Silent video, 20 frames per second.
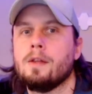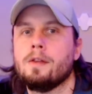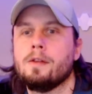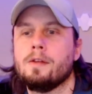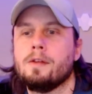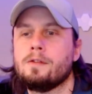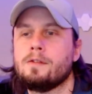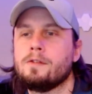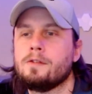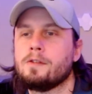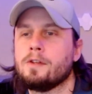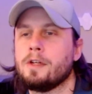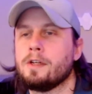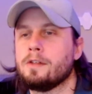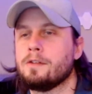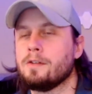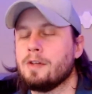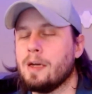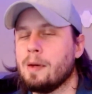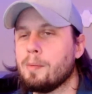This is an
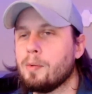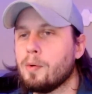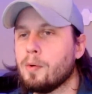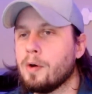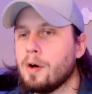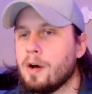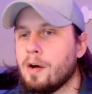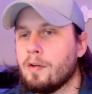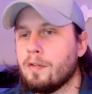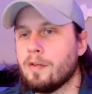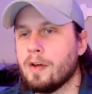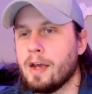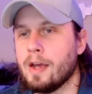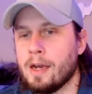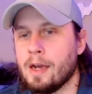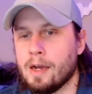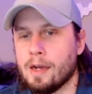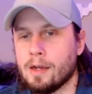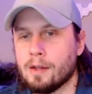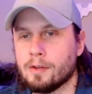example of
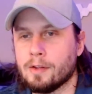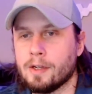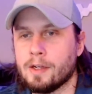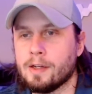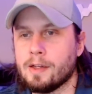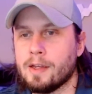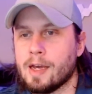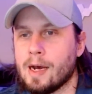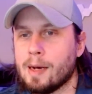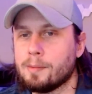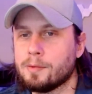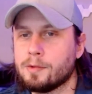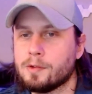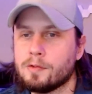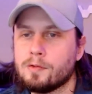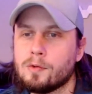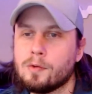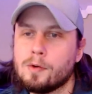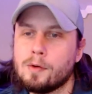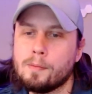a lead capture
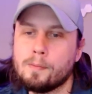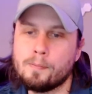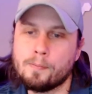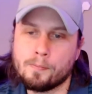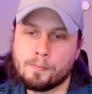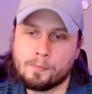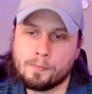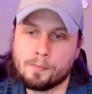form.